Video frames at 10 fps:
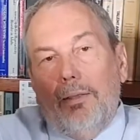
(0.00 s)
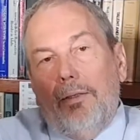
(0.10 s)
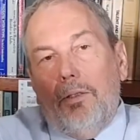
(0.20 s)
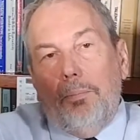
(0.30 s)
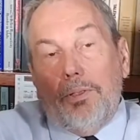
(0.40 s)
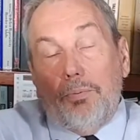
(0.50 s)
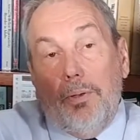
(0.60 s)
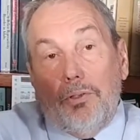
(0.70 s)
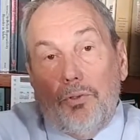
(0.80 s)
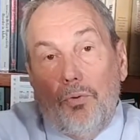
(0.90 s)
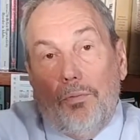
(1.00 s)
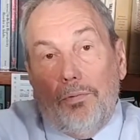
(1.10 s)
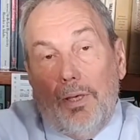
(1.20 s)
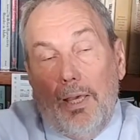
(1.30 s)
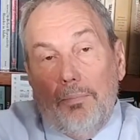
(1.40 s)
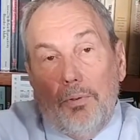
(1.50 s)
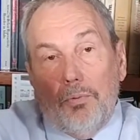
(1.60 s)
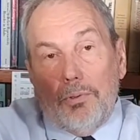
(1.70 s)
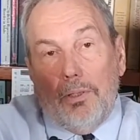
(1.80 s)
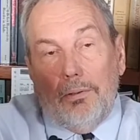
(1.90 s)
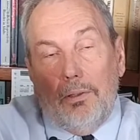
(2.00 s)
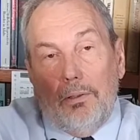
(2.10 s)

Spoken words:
I think the best medicine you ever gave me was that